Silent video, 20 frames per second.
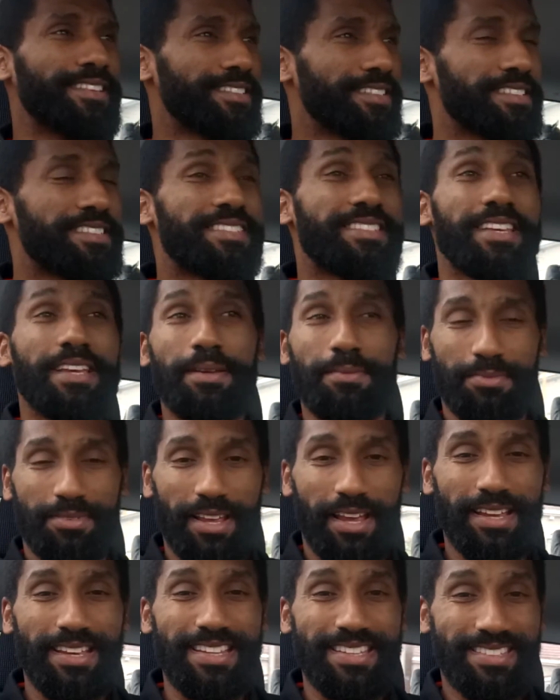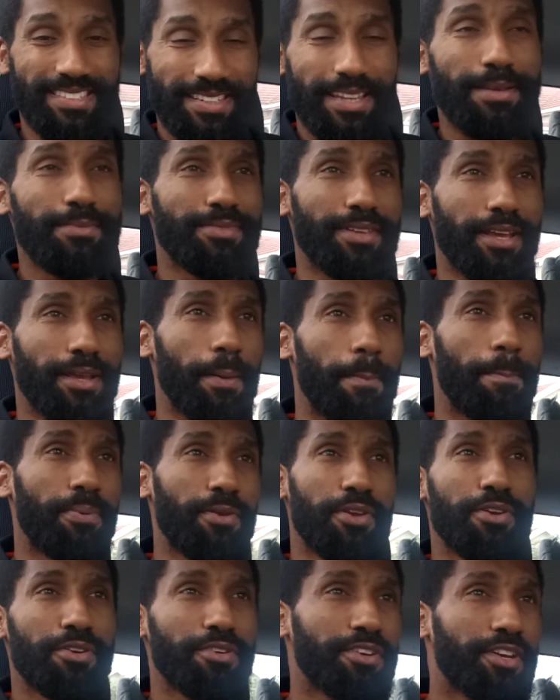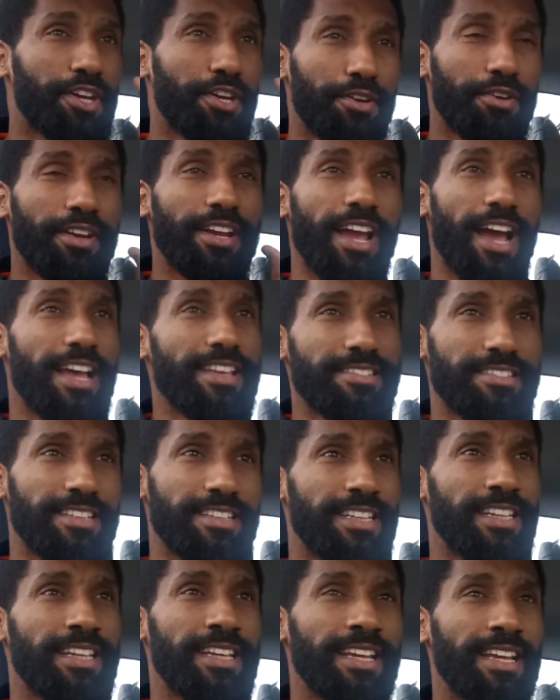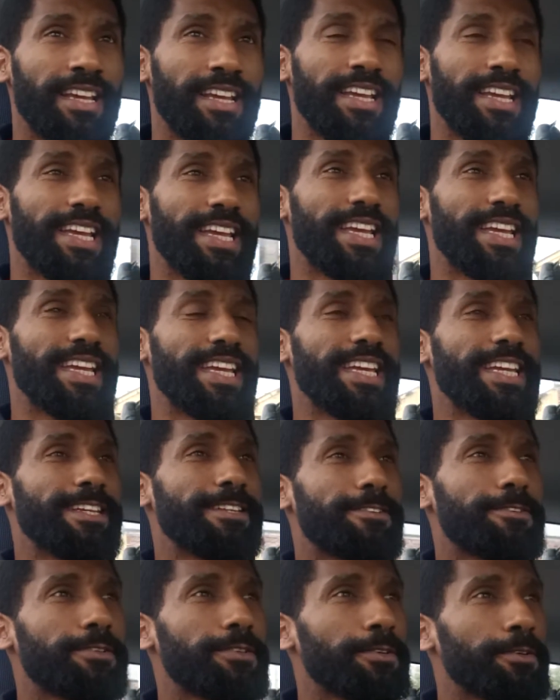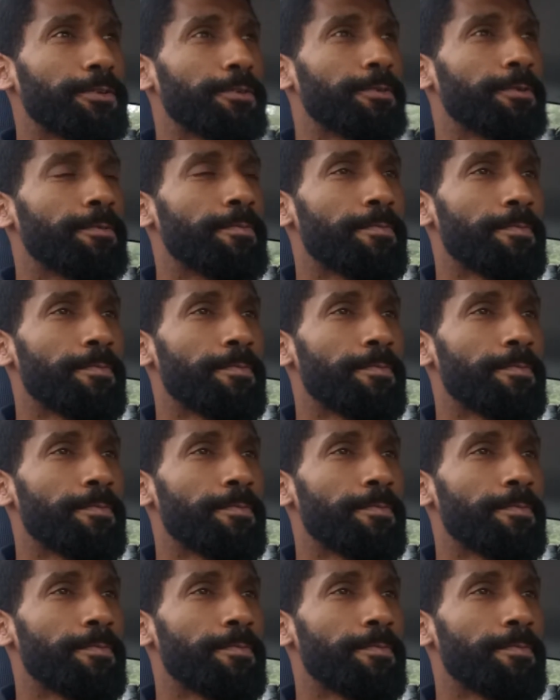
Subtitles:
seems like a pure curiosity into